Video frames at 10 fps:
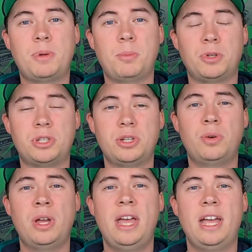of people
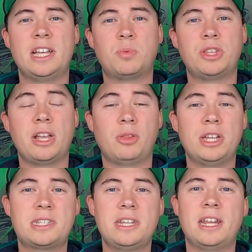do is when they
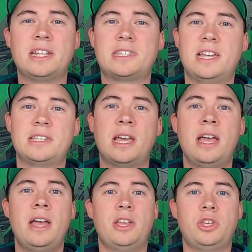list it, it says
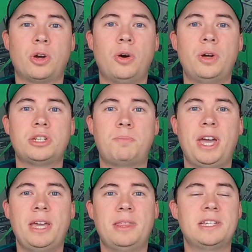you're going to
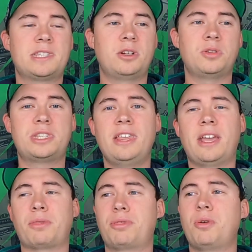pay this and it'll say
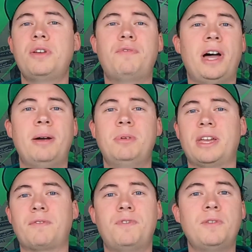like 35 to
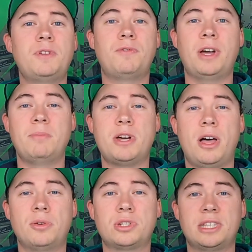like
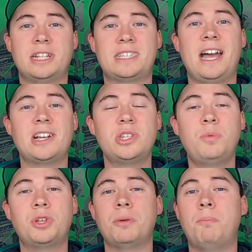$55. That's actually
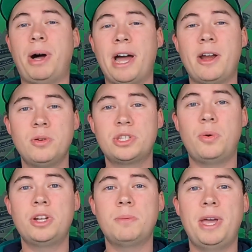what the buyer is
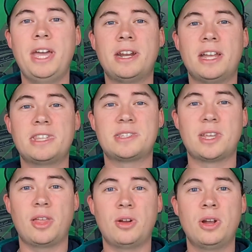going to pay, not the
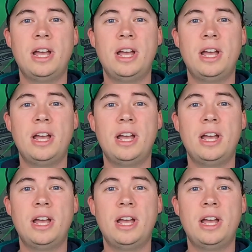seller.